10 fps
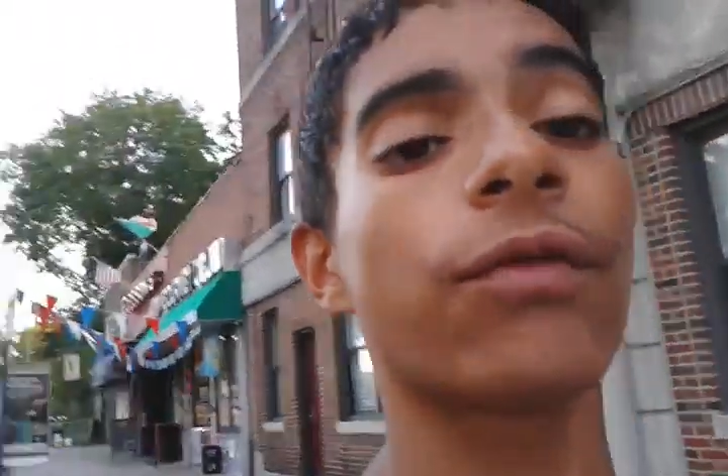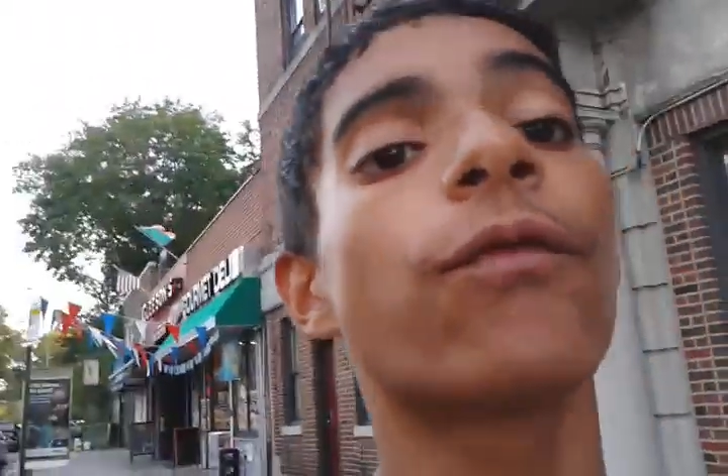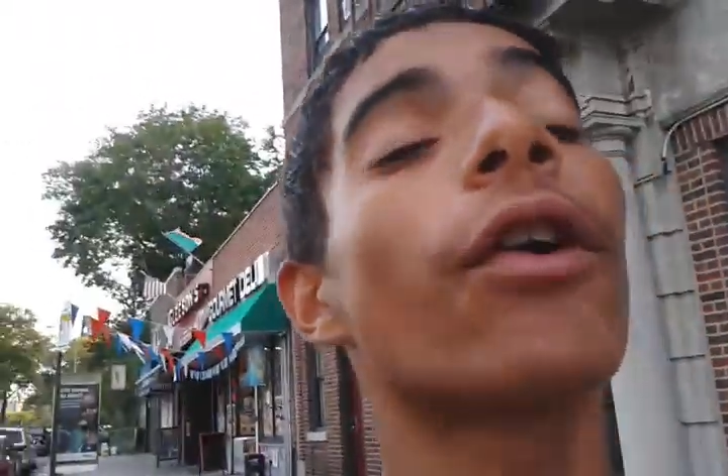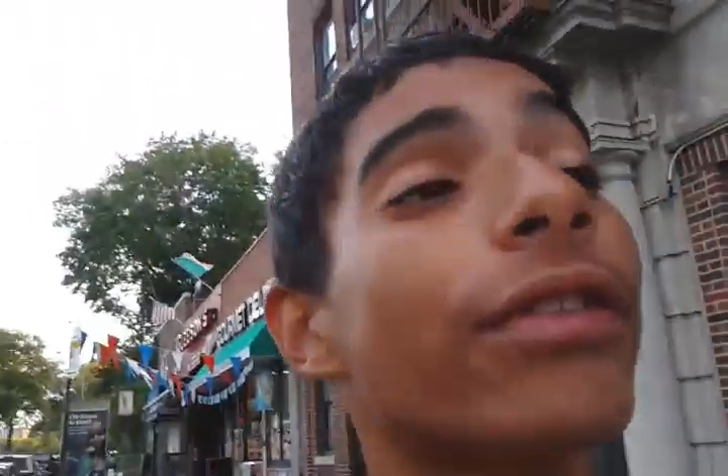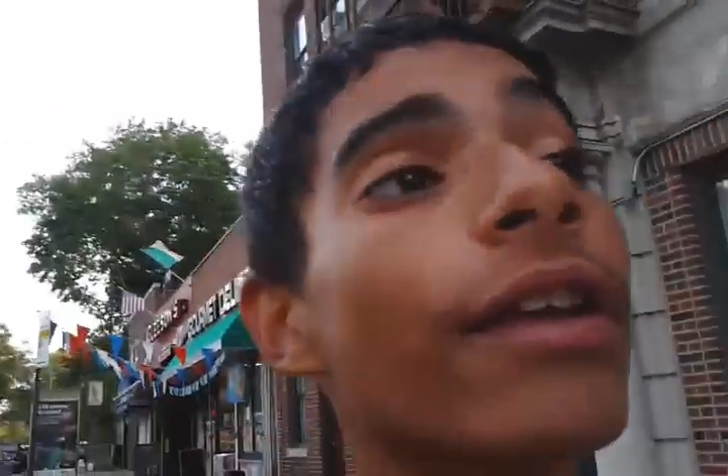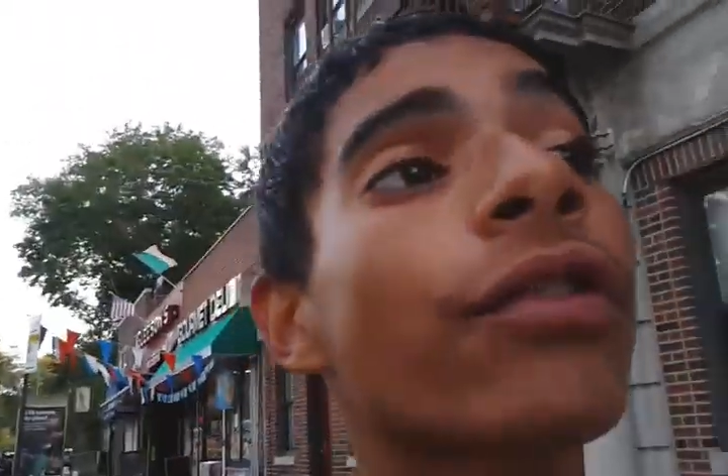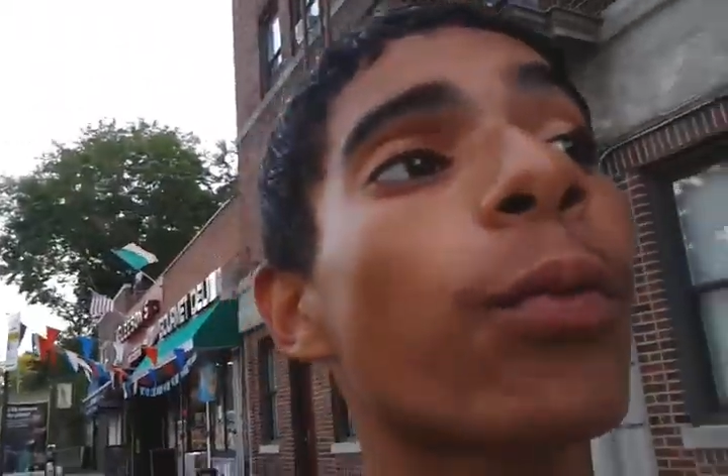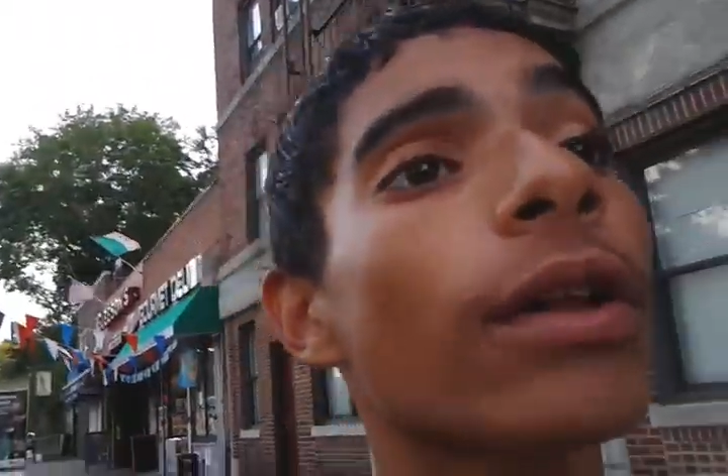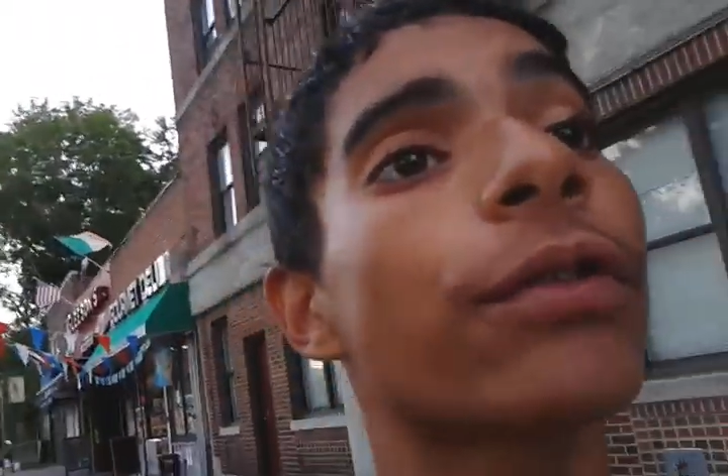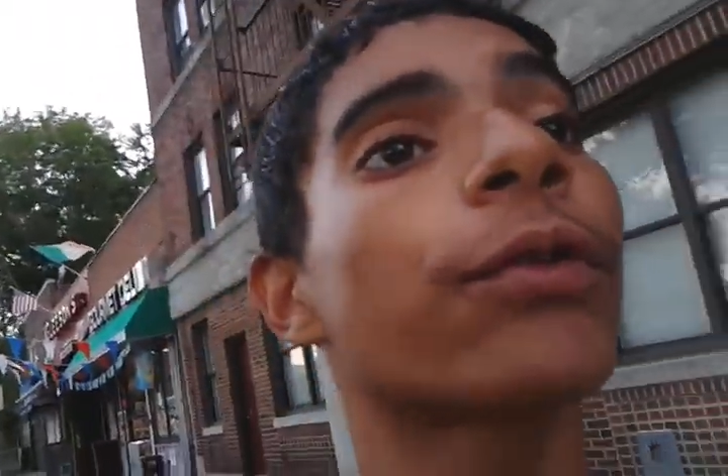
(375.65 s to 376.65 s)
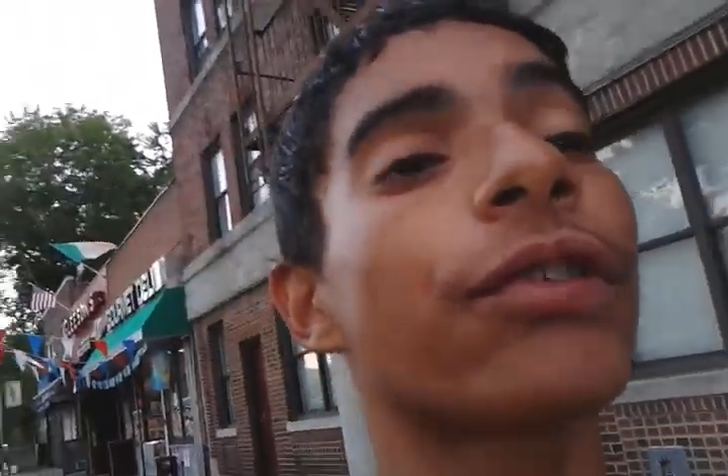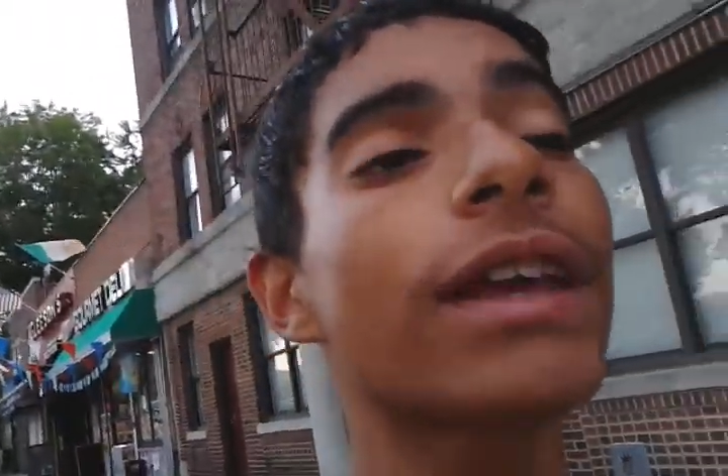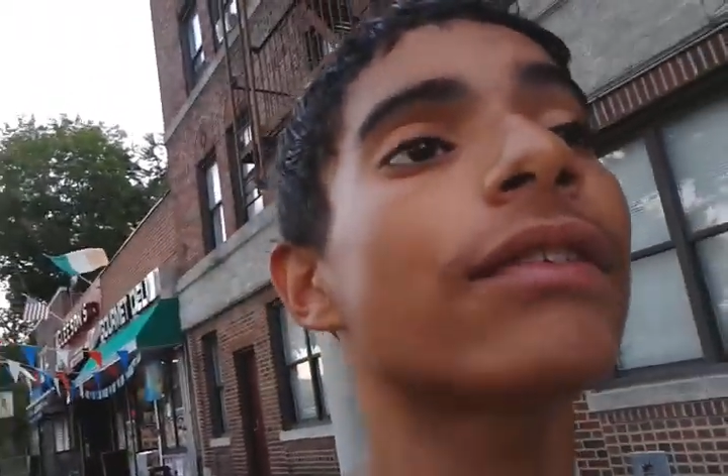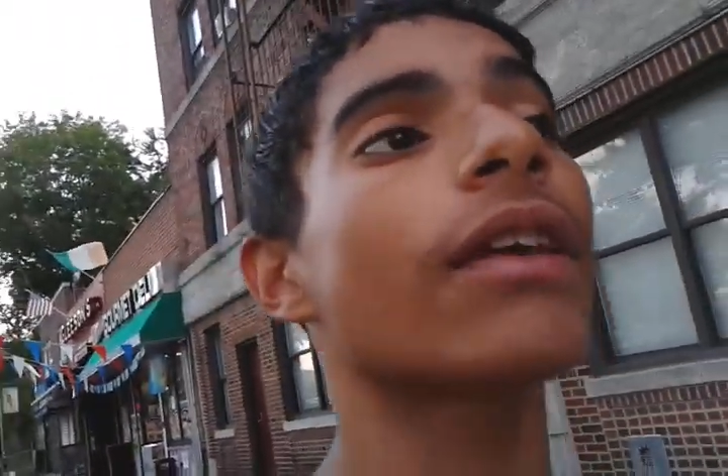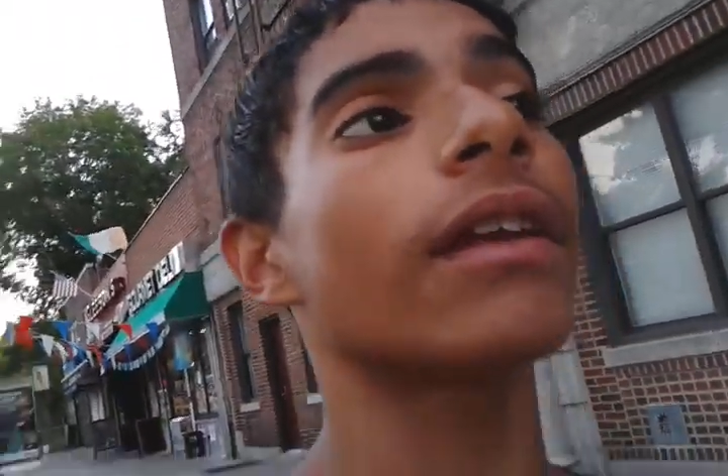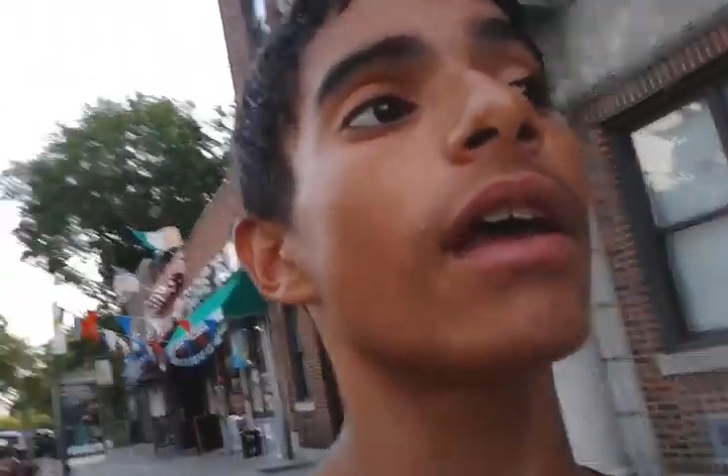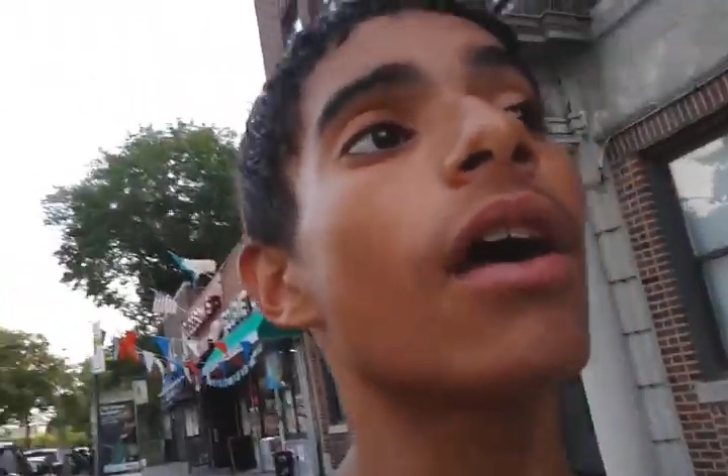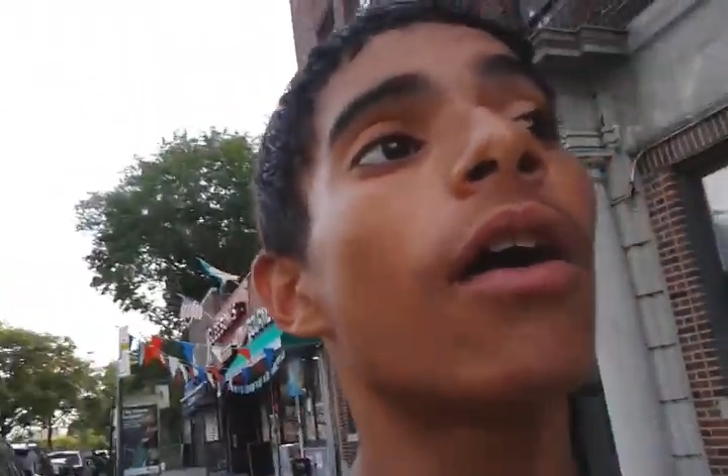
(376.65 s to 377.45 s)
For this winter season